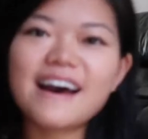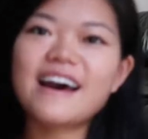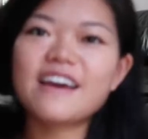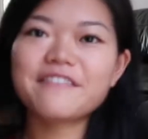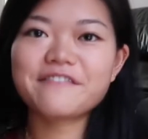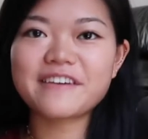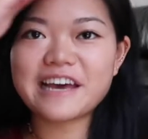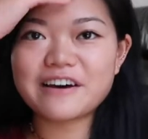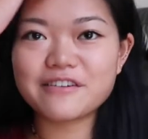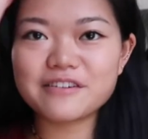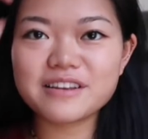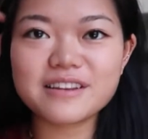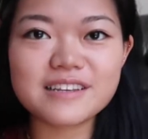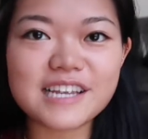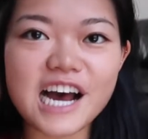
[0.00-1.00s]
I
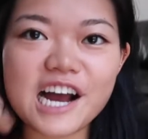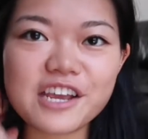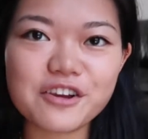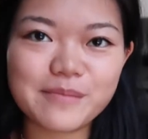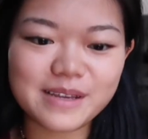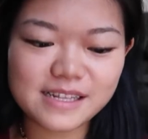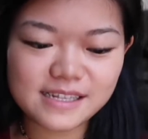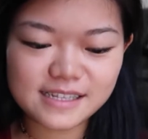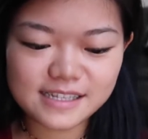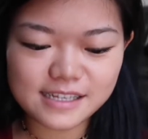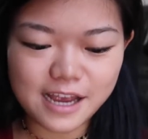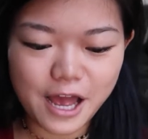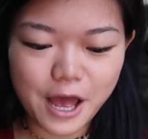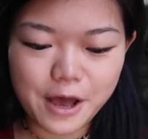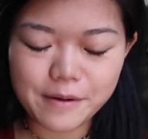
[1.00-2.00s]
found the documents
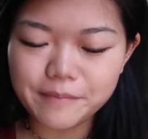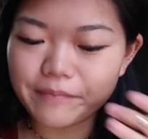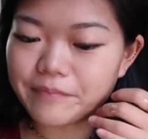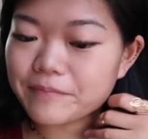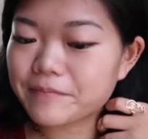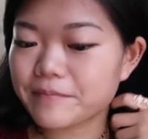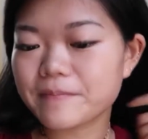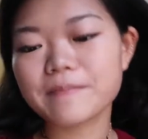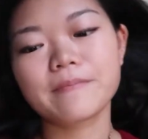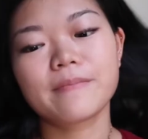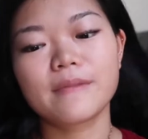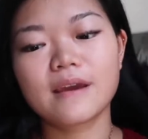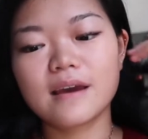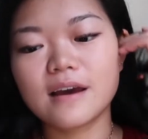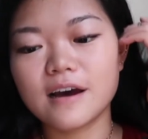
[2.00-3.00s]

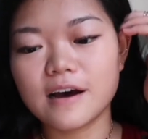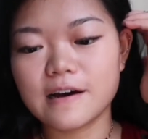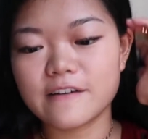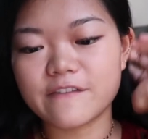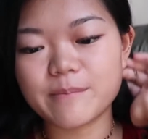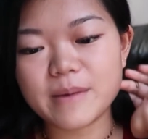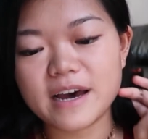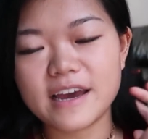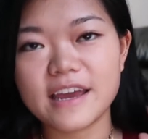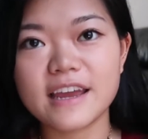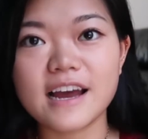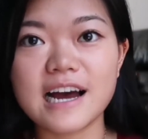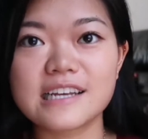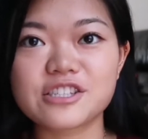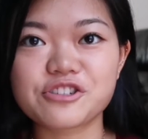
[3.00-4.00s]
of my
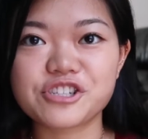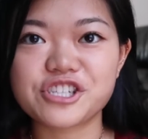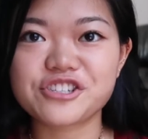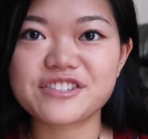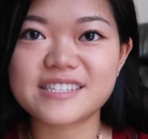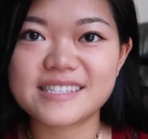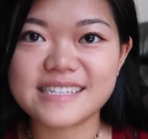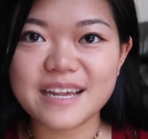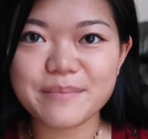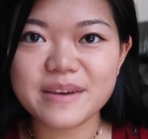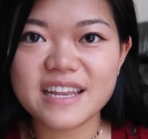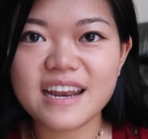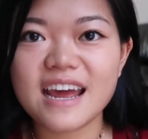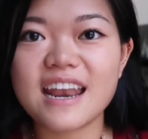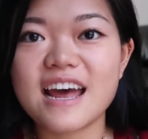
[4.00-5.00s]
concentration
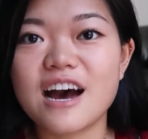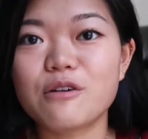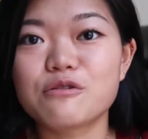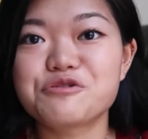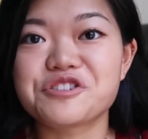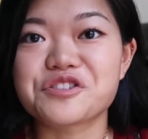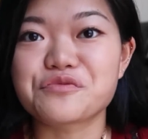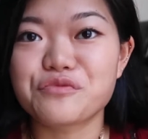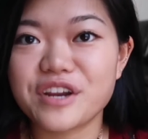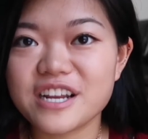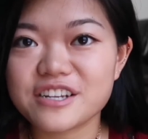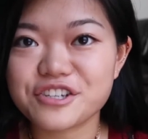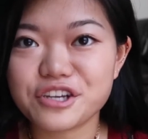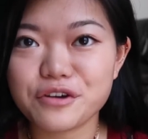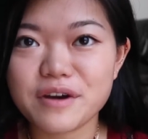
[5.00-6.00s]
statement, and I will just read
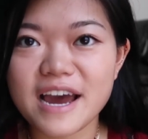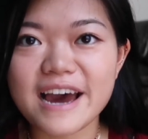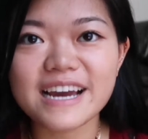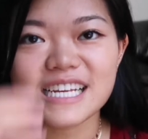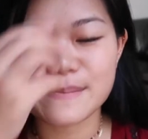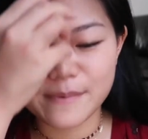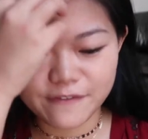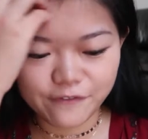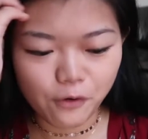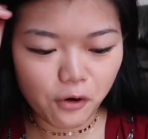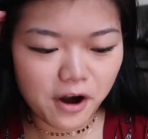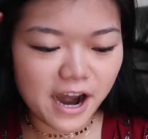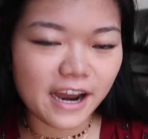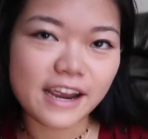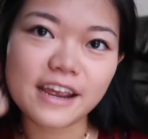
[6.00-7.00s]
it to you guys
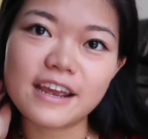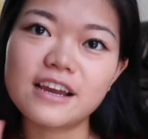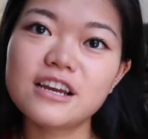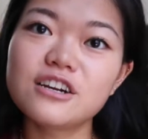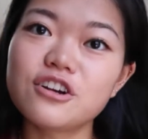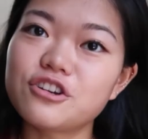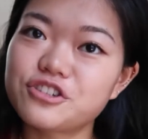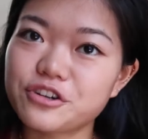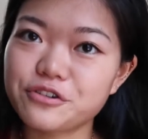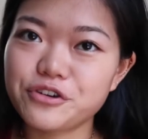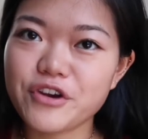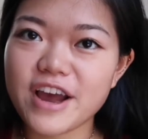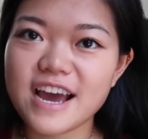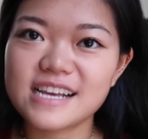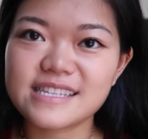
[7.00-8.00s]
before I show
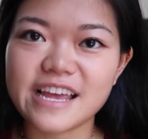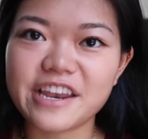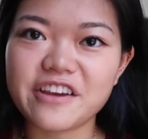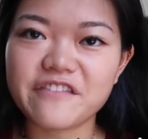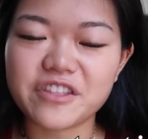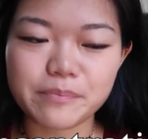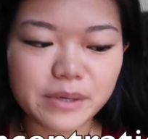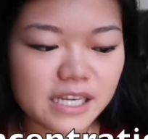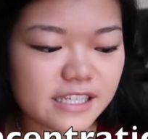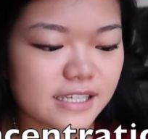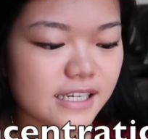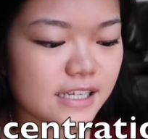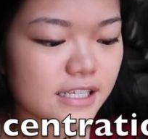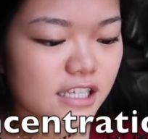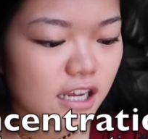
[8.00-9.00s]
you guys any of the
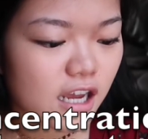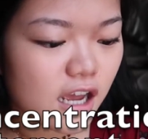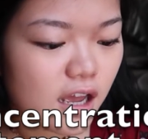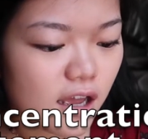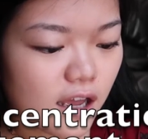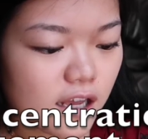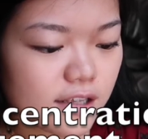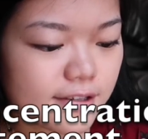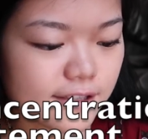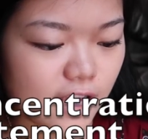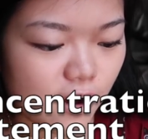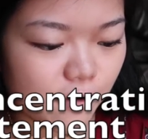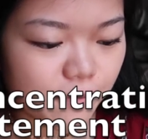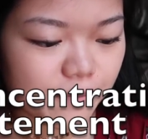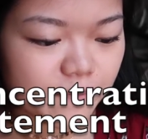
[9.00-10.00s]
pieces.
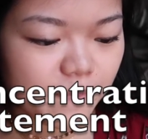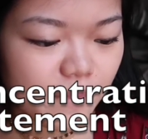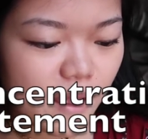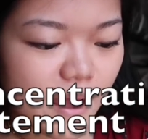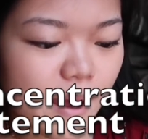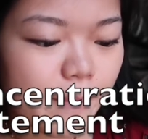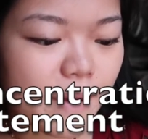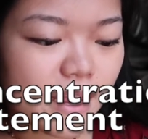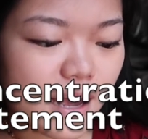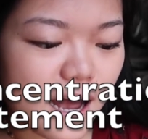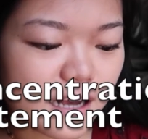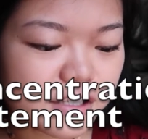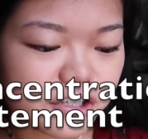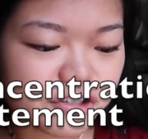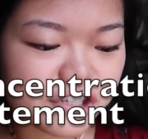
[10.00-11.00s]
So, my
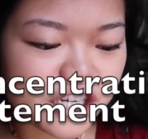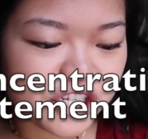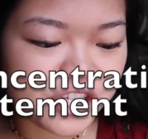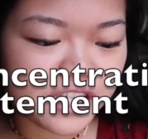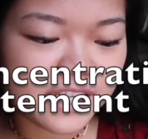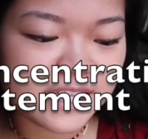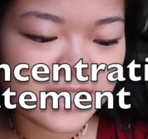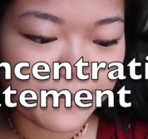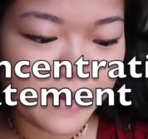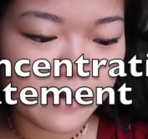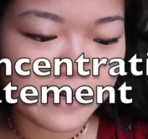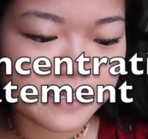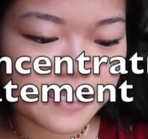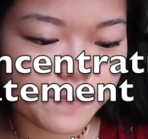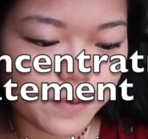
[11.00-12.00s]
concentration is
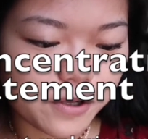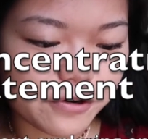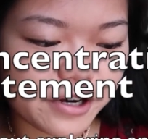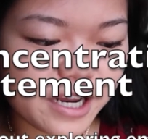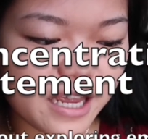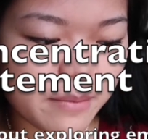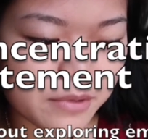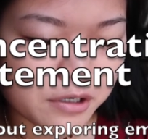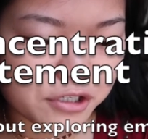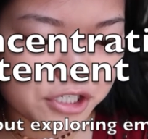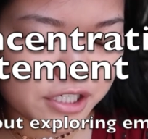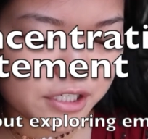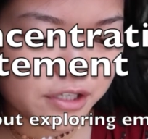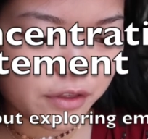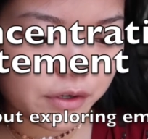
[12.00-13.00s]
about exploring
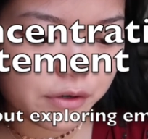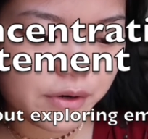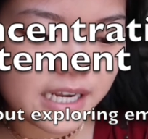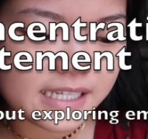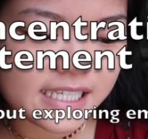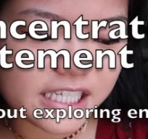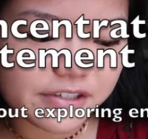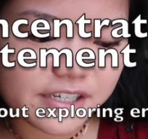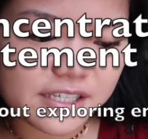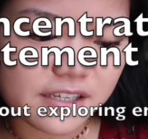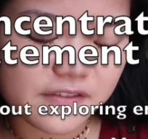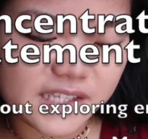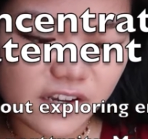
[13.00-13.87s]
emotions through a series of